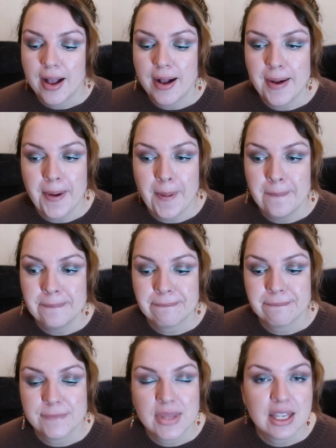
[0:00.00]

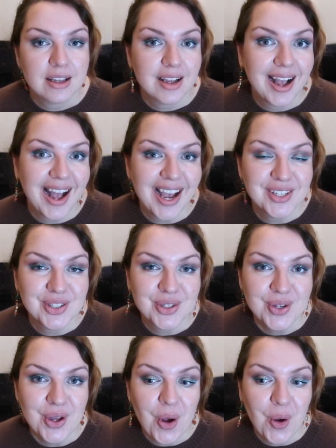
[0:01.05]
I
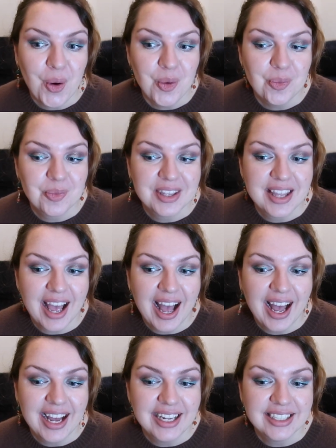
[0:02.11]
do hope
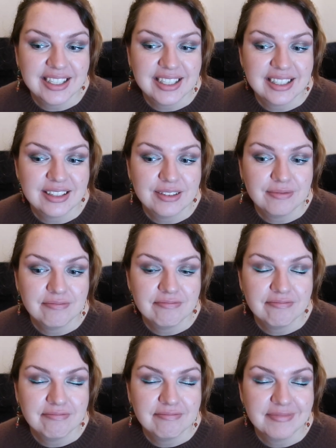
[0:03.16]
that
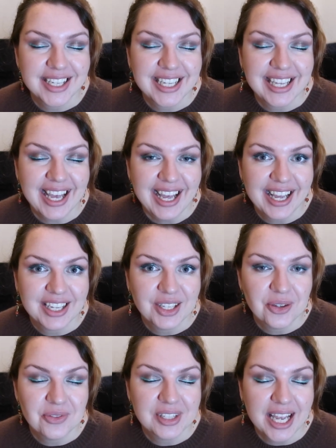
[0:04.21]

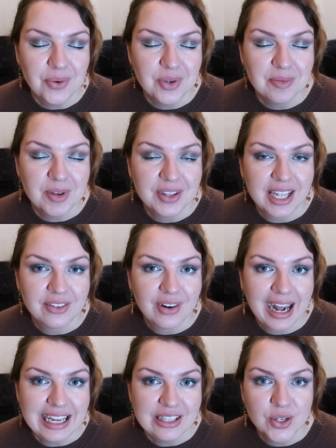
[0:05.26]
you've stayed with me on that
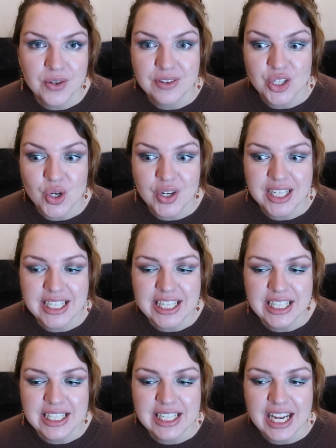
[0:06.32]
ride, you've enjoyed
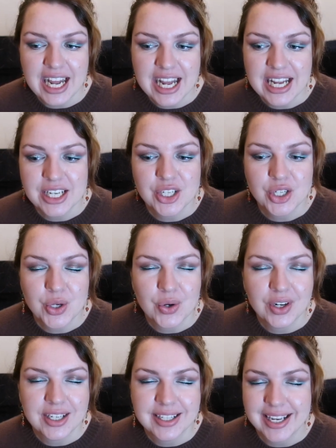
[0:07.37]
it, and
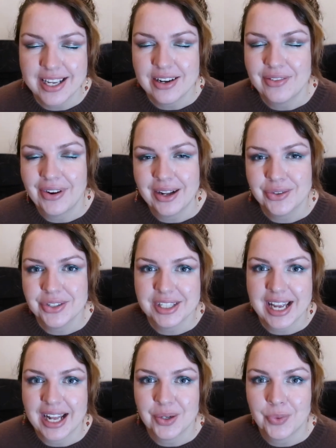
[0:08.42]
you're sticking around,
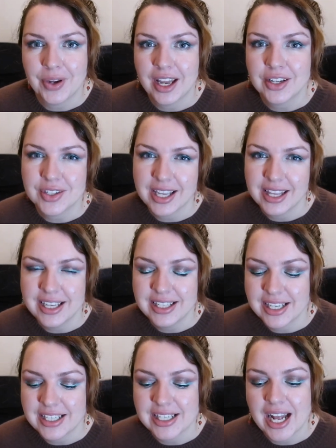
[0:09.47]
and we are together
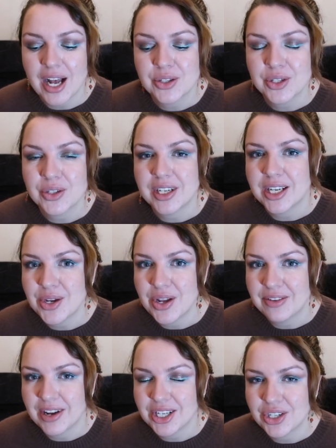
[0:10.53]
setting out on a new
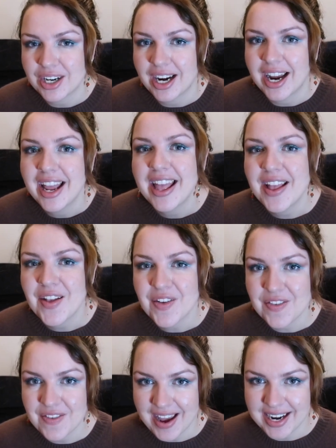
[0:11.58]
adventure
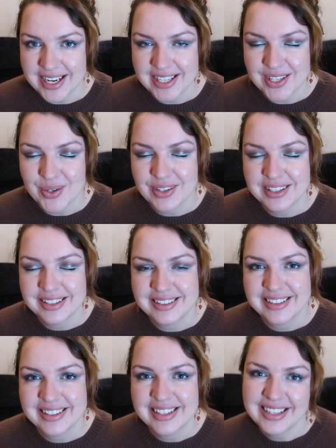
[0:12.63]
very
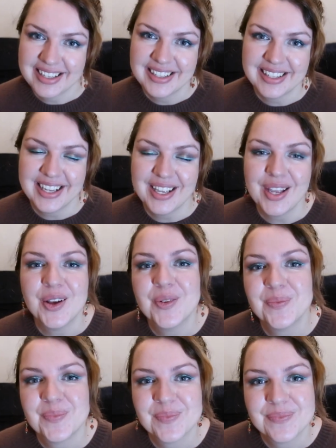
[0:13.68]
soon. See you!